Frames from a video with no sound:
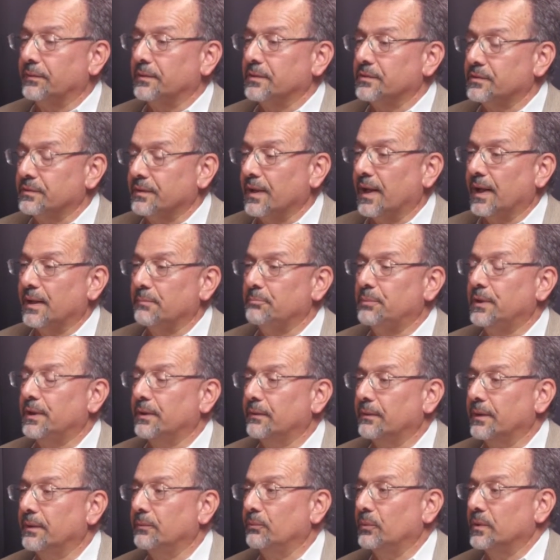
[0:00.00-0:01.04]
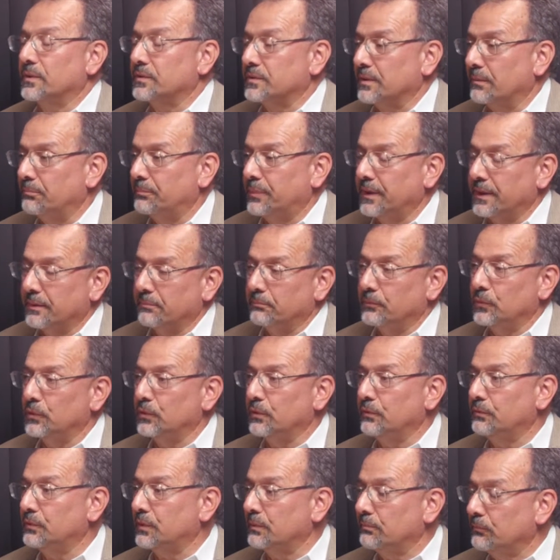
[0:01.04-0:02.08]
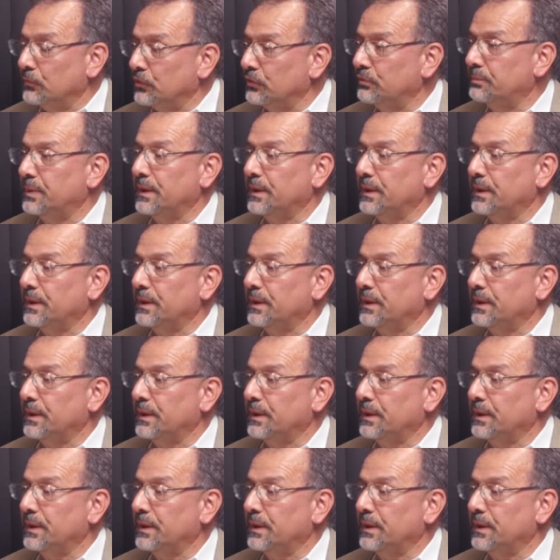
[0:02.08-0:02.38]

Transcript: this time period was a big move to move